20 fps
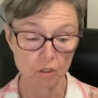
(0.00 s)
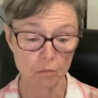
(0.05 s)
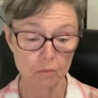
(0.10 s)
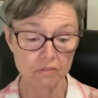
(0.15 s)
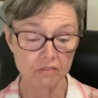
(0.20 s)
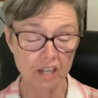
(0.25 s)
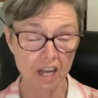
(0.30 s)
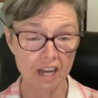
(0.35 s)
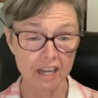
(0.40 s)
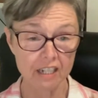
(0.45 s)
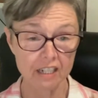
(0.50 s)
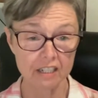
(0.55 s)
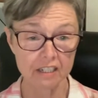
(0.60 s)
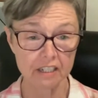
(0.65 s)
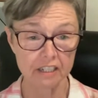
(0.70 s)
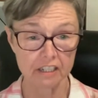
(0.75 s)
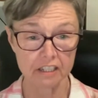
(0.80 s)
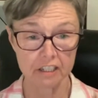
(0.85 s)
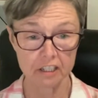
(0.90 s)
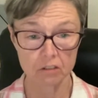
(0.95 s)
We've got
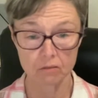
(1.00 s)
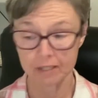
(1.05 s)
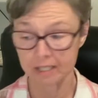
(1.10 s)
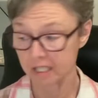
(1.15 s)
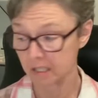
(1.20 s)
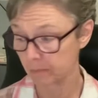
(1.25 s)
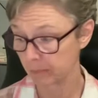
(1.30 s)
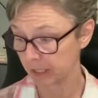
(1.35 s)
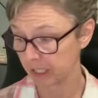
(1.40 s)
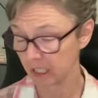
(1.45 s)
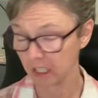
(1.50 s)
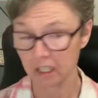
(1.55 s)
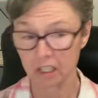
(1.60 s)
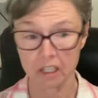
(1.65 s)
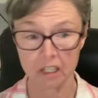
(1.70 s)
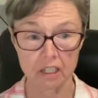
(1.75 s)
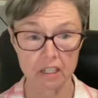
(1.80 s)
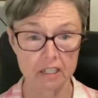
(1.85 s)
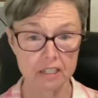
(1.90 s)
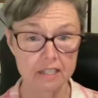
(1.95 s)
an Indian
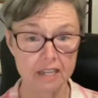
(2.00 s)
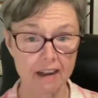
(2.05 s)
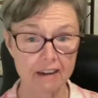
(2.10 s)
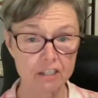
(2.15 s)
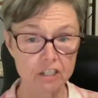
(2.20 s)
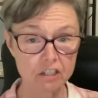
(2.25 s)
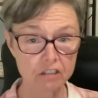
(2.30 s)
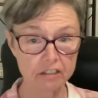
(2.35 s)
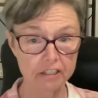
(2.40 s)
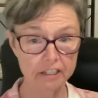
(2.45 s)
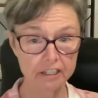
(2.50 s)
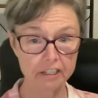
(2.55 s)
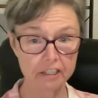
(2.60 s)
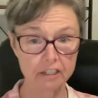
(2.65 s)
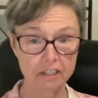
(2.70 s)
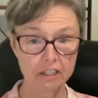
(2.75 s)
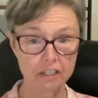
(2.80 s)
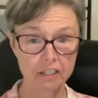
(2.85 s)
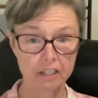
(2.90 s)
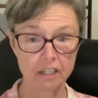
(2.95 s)
recipe. It's
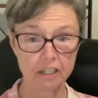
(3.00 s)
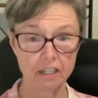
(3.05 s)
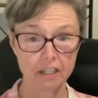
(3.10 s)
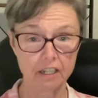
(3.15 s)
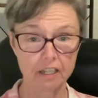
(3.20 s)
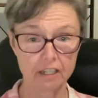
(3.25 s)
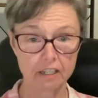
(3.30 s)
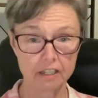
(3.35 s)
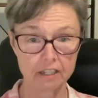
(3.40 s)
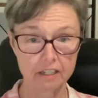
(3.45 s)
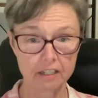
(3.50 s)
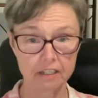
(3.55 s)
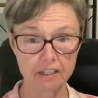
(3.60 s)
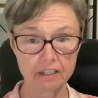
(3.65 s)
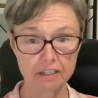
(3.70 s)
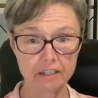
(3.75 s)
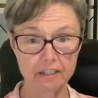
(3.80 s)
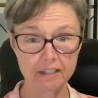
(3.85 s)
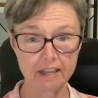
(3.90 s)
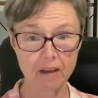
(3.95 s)
actually
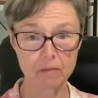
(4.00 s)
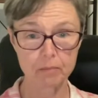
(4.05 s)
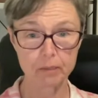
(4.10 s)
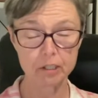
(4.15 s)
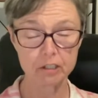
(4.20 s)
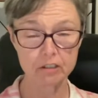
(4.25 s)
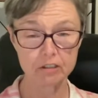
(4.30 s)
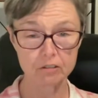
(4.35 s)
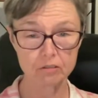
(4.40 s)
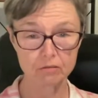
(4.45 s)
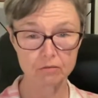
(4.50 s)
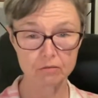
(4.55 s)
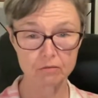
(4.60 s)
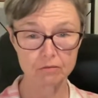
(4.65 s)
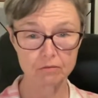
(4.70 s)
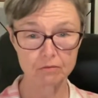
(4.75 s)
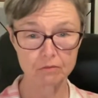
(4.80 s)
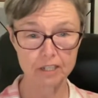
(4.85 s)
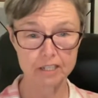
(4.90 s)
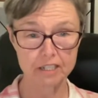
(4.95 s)
in that book,
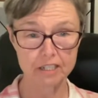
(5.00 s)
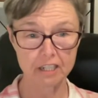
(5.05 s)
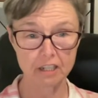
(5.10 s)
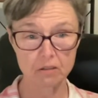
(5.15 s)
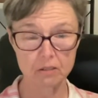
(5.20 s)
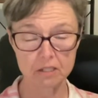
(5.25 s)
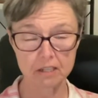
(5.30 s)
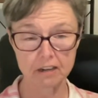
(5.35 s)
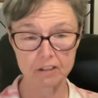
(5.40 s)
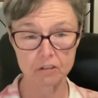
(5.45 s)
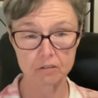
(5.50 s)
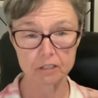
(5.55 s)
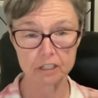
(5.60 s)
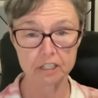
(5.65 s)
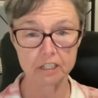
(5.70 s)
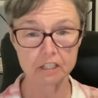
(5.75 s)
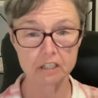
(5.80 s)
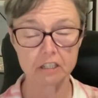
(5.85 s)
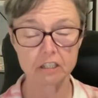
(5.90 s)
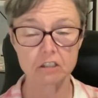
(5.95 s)
Raising Goats
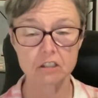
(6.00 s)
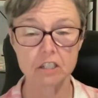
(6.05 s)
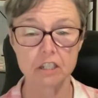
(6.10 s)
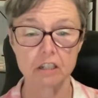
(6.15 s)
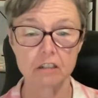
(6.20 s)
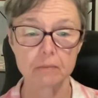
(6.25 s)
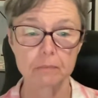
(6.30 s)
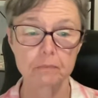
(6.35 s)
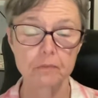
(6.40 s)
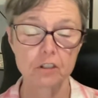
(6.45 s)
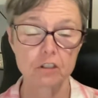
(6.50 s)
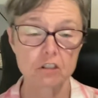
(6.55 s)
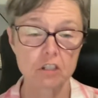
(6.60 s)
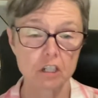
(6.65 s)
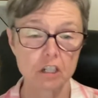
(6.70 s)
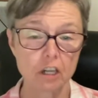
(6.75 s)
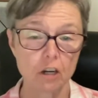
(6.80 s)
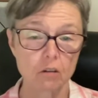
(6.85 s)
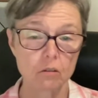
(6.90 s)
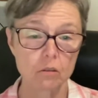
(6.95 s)
Naturally. There's a
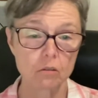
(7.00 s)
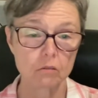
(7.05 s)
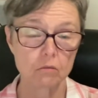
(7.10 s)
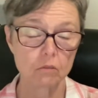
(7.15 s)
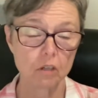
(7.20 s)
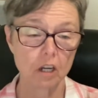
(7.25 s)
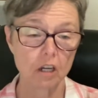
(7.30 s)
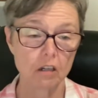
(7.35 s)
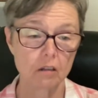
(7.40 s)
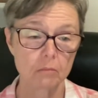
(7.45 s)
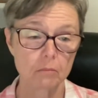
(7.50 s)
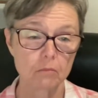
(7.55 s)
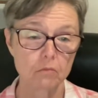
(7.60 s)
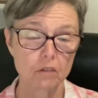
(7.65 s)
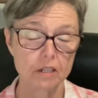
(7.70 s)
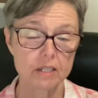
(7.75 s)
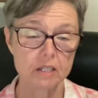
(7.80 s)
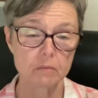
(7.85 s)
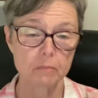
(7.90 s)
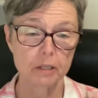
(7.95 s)
goat
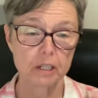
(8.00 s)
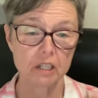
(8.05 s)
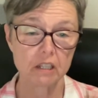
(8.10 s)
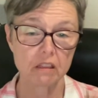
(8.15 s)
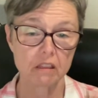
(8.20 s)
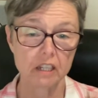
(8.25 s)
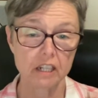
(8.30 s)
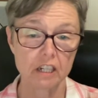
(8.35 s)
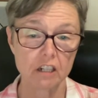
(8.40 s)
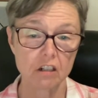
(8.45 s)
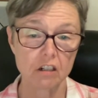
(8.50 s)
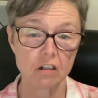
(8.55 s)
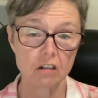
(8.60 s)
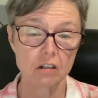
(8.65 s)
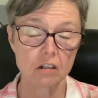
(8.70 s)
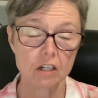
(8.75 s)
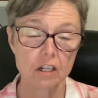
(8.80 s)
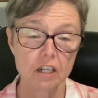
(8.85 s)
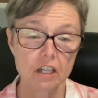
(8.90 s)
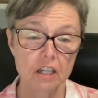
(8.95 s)
recipe in
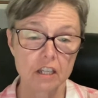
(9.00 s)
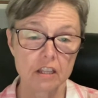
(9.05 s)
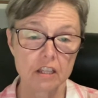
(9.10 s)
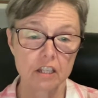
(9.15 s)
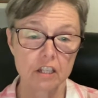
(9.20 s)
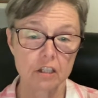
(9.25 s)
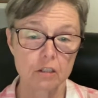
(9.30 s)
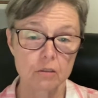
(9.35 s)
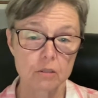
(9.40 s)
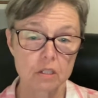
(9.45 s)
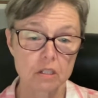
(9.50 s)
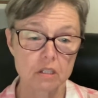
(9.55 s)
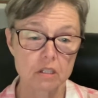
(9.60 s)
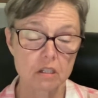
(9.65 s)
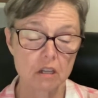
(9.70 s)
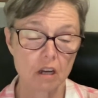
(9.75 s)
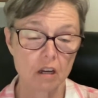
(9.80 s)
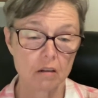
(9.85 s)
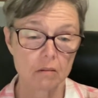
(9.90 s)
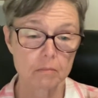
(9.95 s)
there that
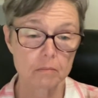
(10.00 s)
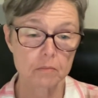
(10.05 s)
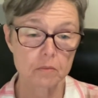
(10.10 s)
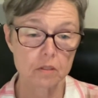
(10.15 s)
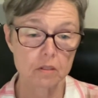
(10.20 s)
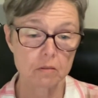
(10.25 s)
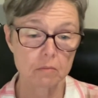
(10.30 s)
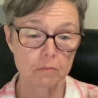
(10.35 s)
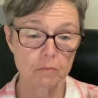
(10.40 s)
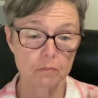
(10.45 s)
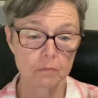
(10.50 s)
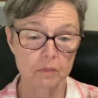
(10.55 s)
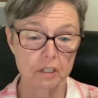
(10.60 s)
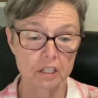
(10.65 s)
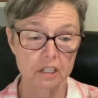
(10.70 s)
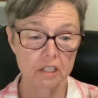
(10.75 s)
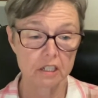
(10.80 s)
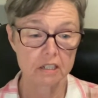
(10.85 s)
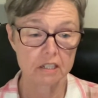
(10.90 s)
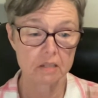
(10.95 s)
uses some
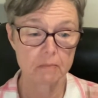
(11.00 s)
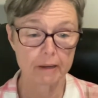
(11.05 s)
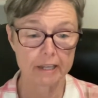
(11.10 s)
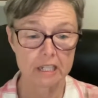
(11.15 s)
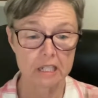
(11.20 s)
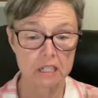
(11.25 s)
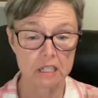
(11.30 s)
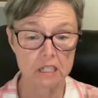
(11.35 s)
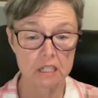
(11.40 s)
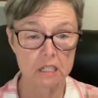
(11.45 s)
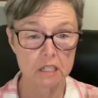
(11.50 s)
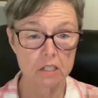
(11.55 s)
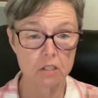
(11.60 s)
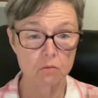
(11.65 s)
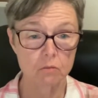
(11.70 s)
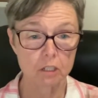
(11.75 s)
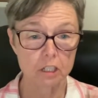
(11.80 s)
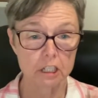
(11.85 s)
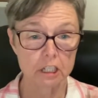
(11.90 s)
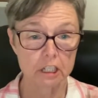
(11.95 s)
Indian spices.
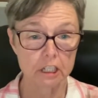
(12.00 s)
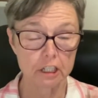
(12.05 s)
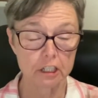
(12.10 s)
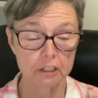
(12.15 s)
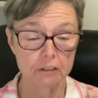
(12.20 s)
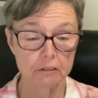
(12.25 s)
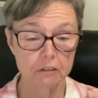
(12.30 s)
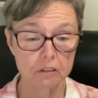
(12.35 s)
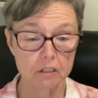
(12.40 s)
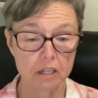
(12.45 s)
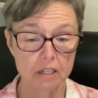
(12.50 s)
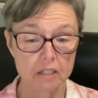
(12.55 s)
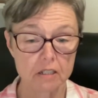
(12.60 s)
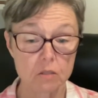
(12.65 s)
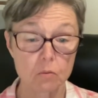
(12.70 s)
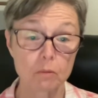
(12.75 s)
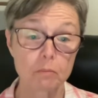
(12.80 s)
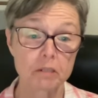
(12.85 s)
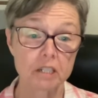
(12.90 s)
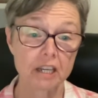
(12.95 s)
It's really good. And
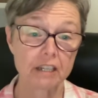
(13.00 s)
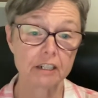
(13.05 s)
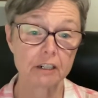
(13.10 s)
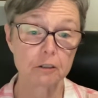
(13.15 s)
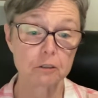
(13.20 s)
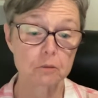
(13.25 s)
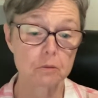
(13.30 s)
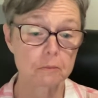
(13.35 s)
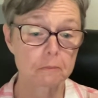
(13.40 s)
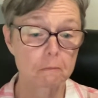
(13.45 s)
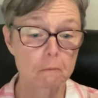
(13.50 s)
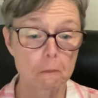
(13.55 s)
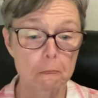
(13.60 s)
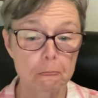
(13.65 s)
sweet potatoes.